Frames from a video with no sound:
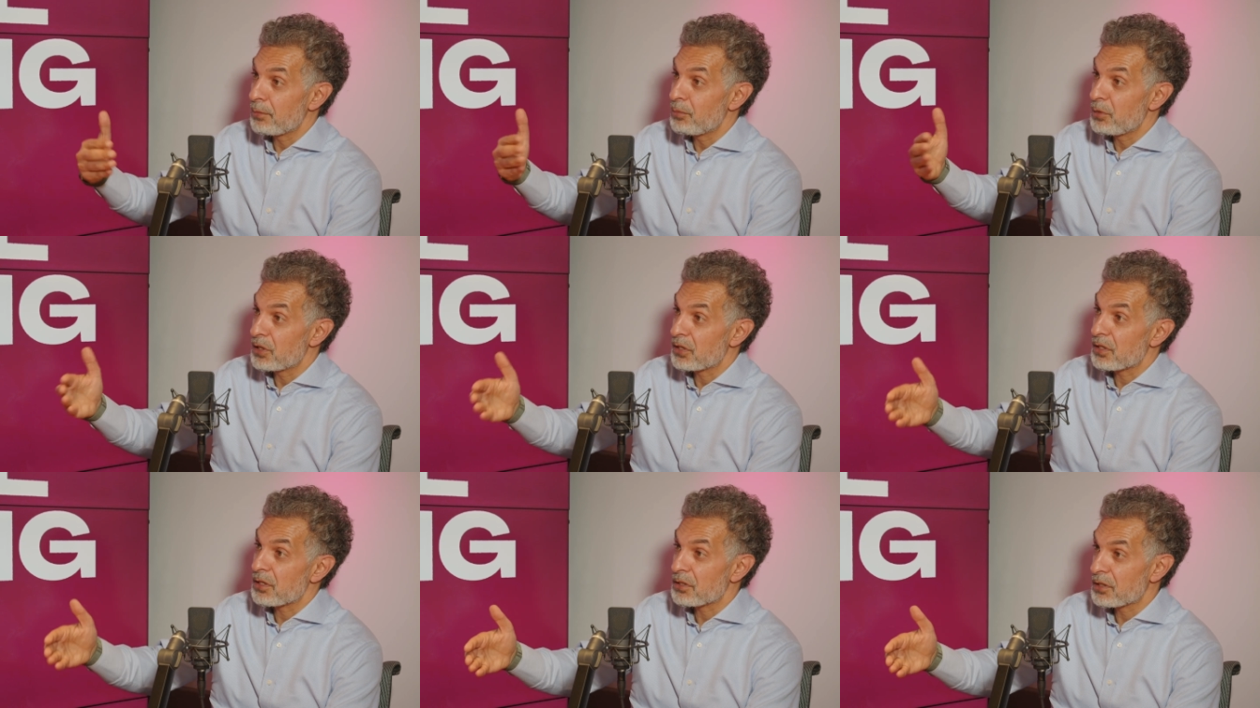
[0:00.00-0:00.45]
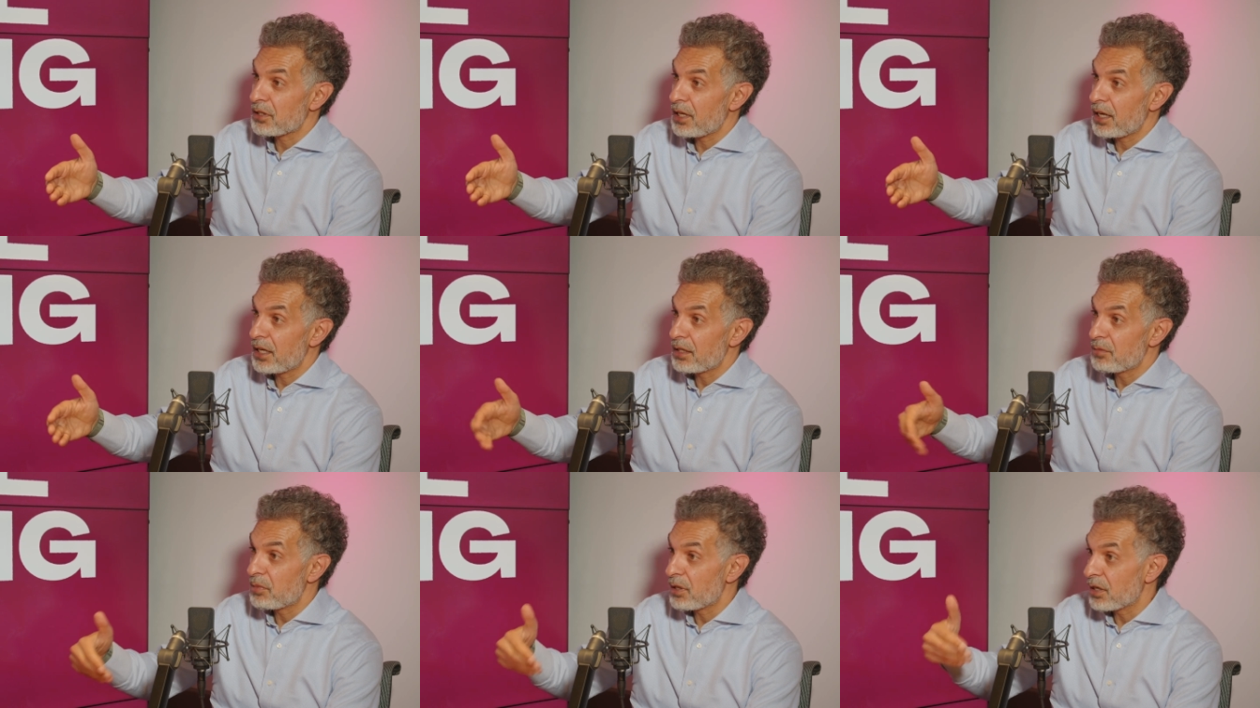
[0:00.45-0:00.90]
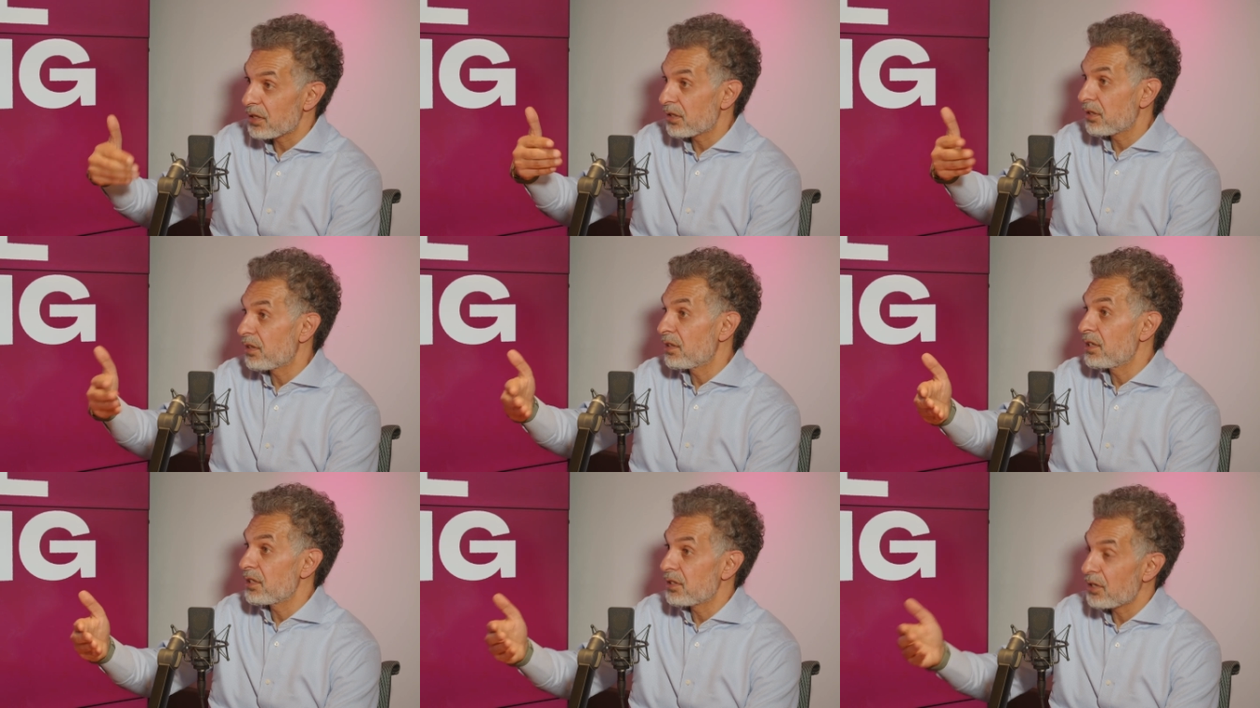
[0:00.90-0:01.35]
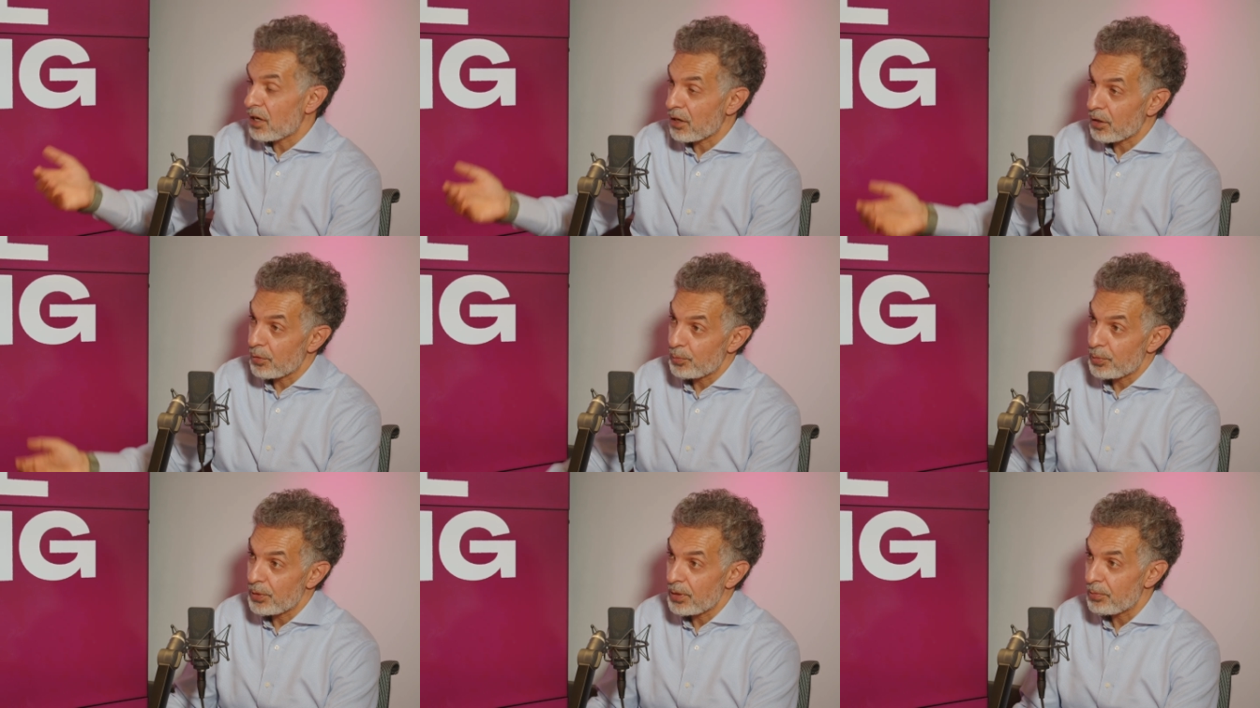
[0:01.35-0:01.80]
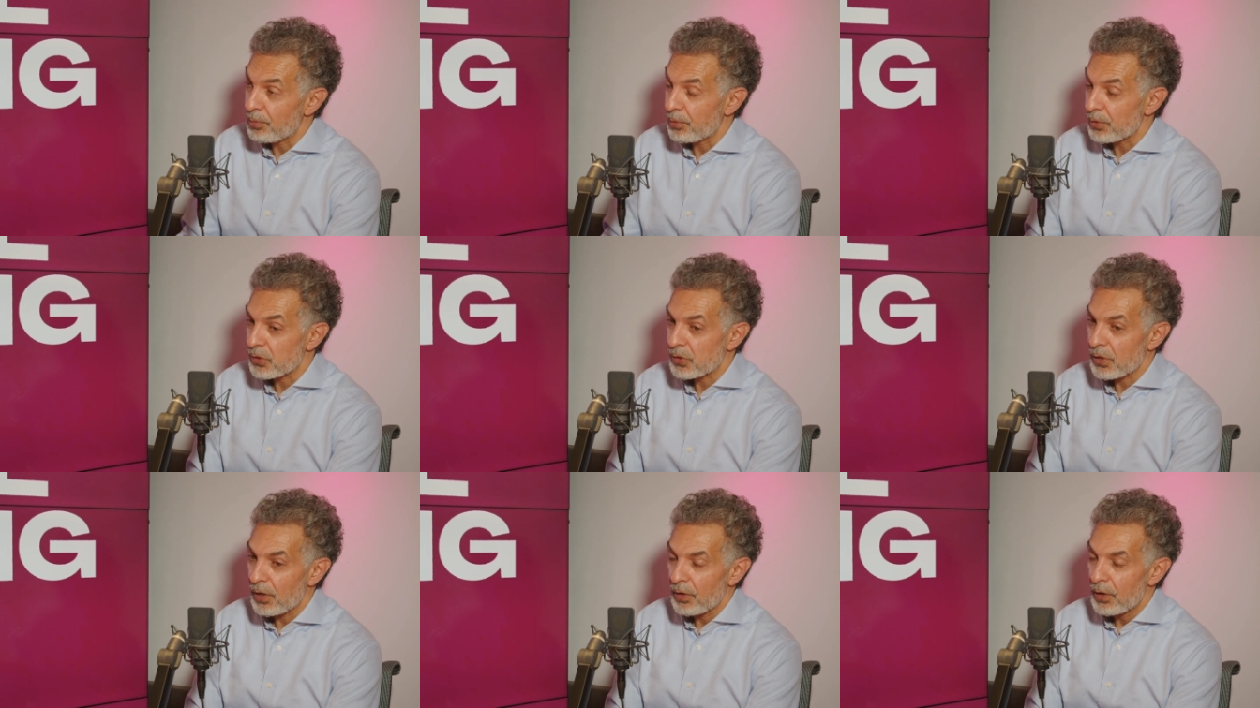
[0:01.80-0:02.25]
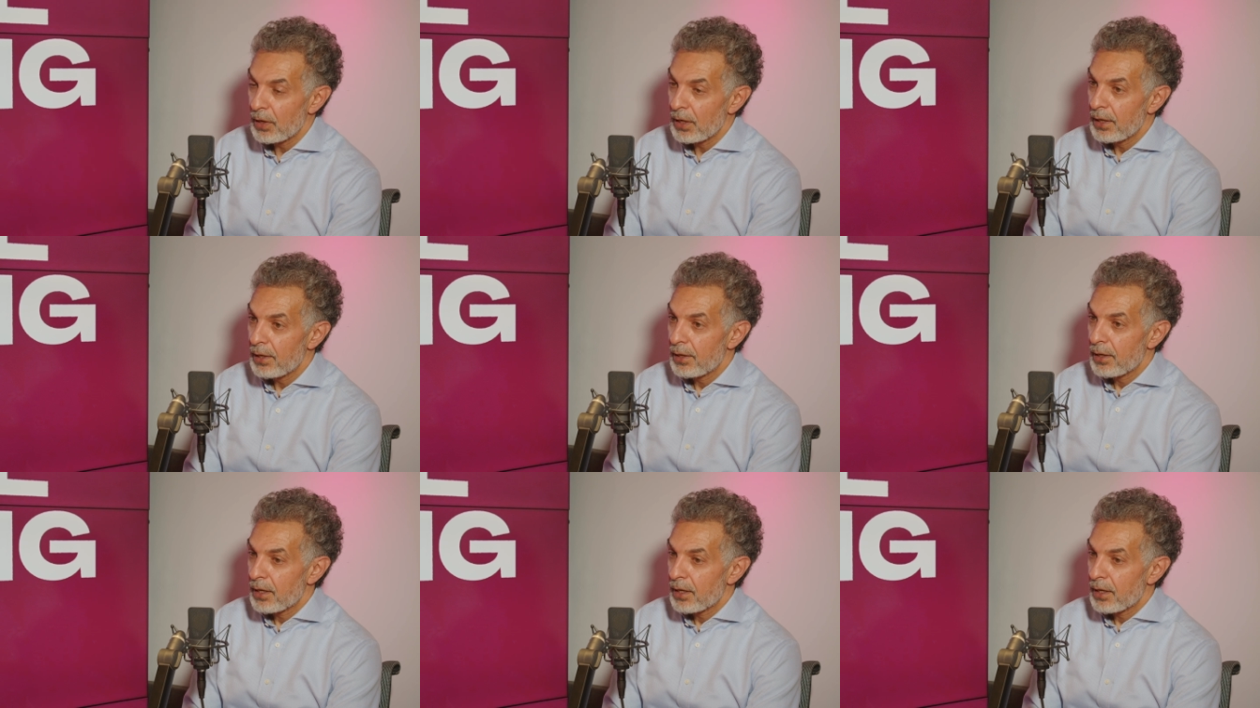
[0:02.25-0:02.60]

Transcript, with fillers: can be sustained because of these younger people. So,